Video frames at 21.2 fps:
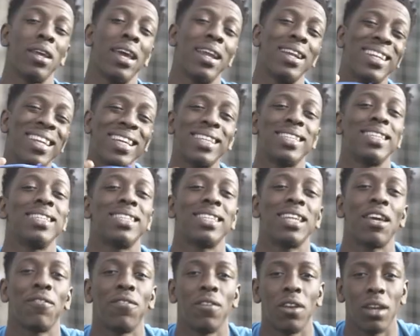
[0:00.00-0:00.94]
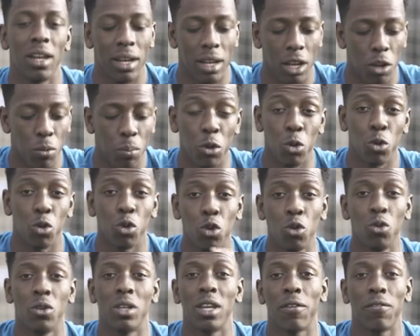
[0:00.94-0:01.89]
then this is definitely a boot
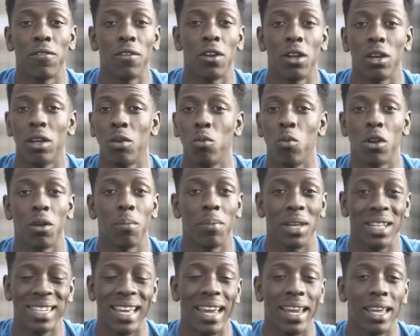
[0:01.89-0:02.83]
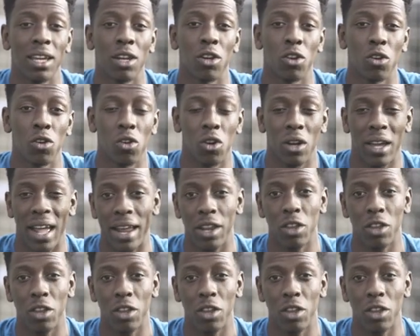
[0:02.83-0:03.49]
you definitely want to be taking a look